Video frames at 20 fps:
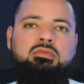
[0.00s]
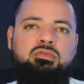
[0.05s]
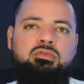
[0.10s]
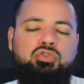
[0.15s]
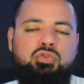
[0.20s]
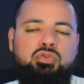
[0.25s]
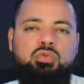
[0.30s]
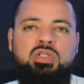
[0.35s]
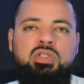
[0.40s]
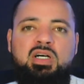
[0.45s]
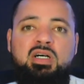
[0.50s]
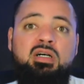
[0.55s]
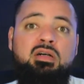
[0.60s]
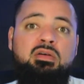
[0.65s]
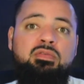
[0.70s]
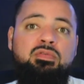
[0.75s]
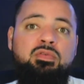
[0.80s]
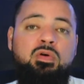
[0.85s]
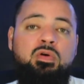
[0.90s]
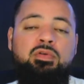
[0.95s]
true
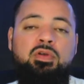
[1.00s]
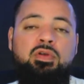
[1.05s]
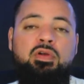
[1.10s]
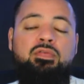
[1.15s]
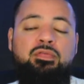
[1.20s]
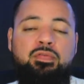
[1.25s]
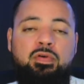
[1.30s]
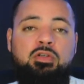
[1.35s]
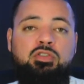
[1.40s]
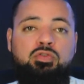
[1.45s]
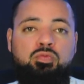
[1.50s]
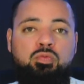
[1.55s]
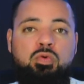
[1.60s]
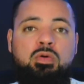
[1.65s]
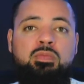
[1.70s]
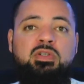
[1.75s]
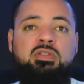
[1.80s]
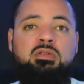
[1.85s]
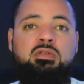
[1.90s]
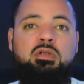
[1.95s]
love or your first
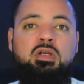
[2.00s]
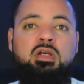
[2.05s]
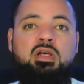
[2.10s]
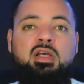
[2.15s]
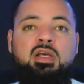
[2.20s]
woman